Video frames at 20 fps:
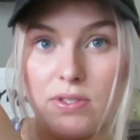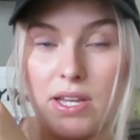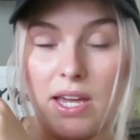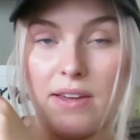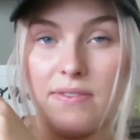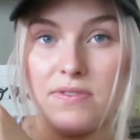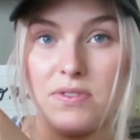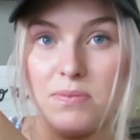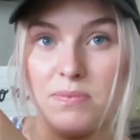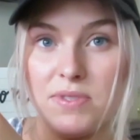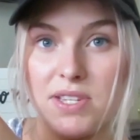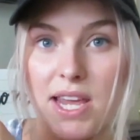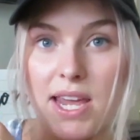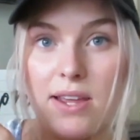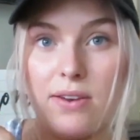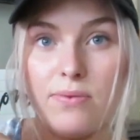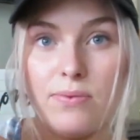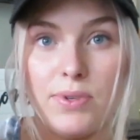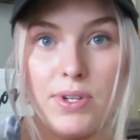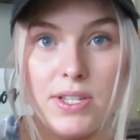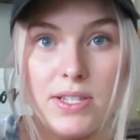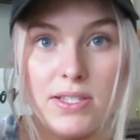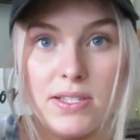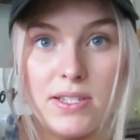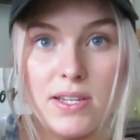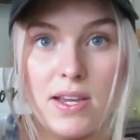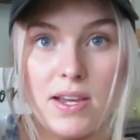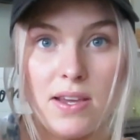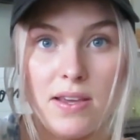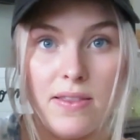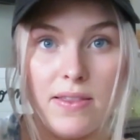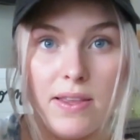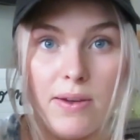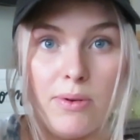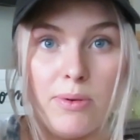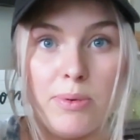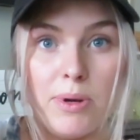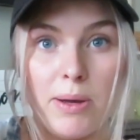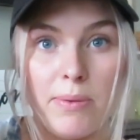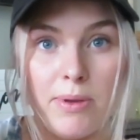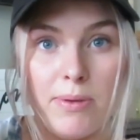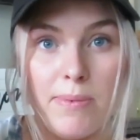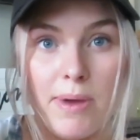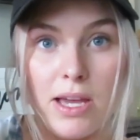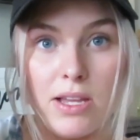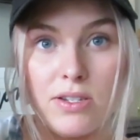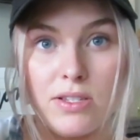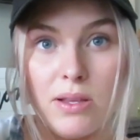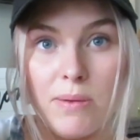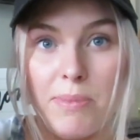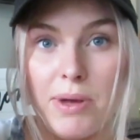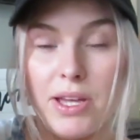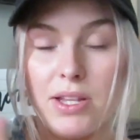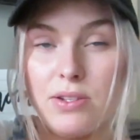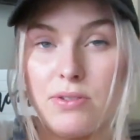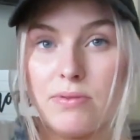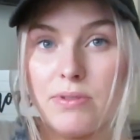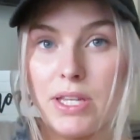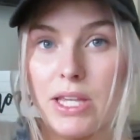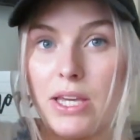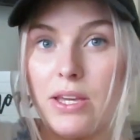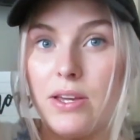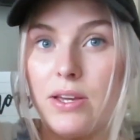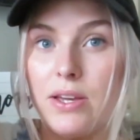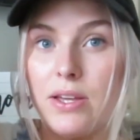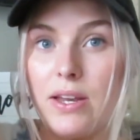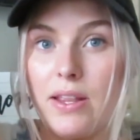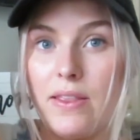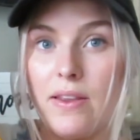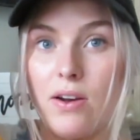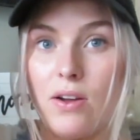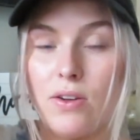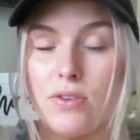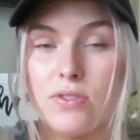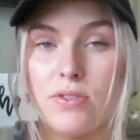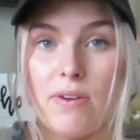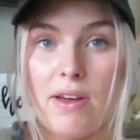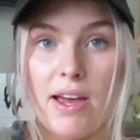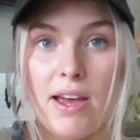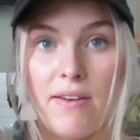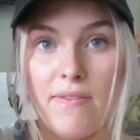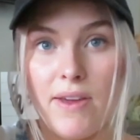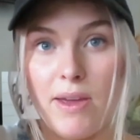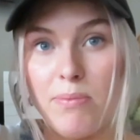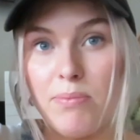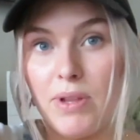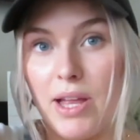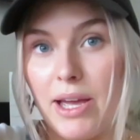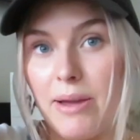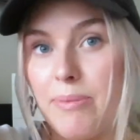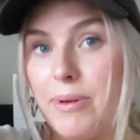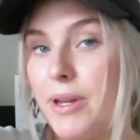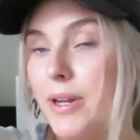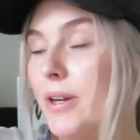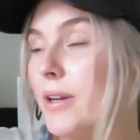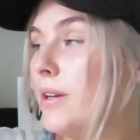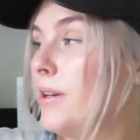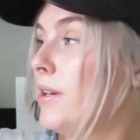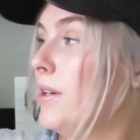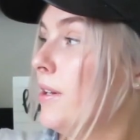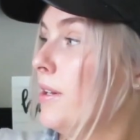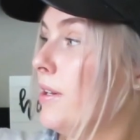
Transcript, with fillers: I have some tan ones that would probably match the buttons really good, and then I also have a black pair,